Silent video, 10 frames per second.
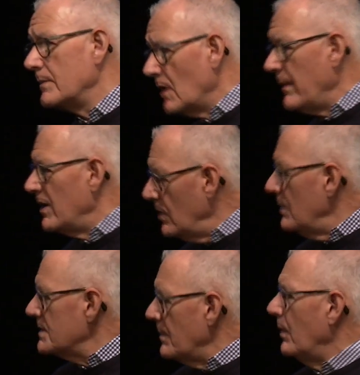I'm talking about
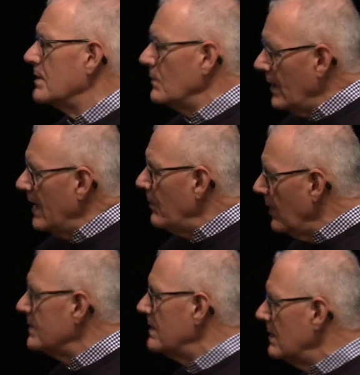you as a person. What kind of
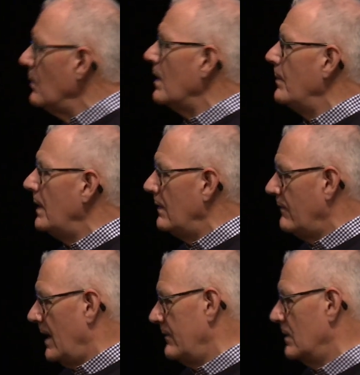person do you want to be
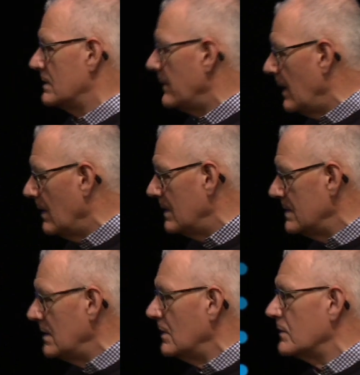five years from now and
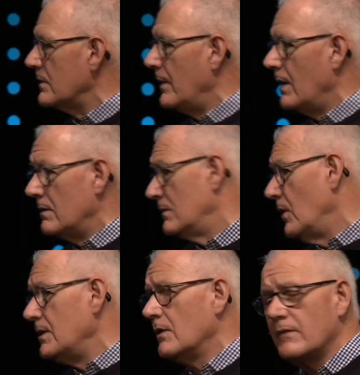10 years from now,
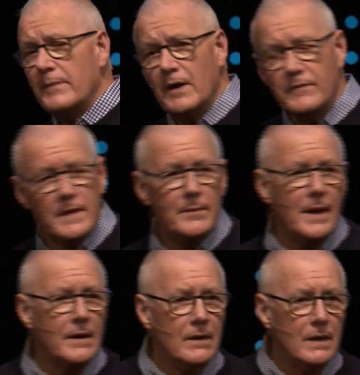one year from now for that
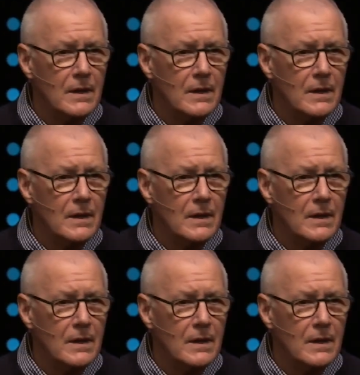matter?